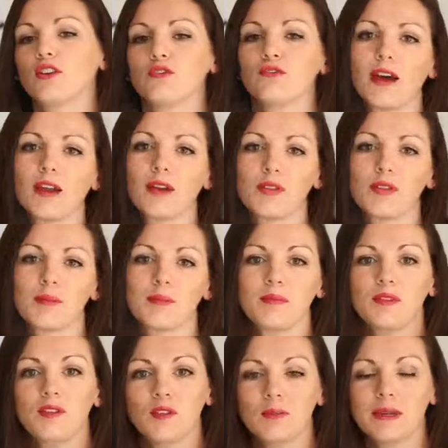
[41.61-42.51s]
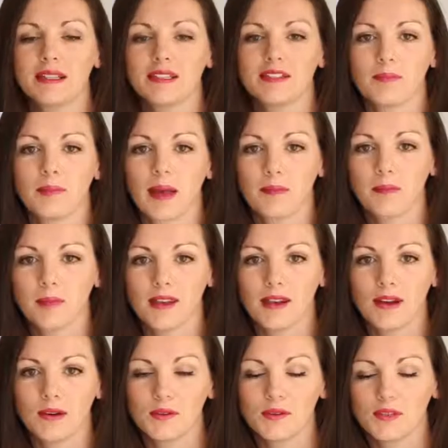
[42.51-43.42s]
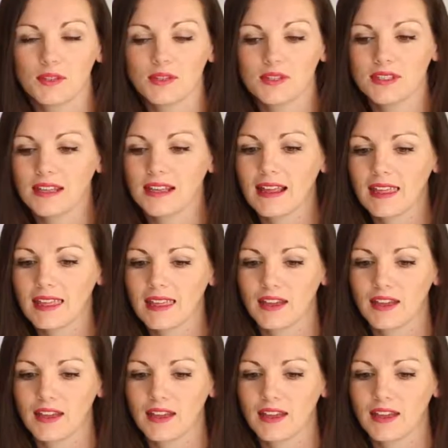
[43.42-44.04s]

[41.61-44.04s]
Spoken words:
right on the new piece of paper that I was using.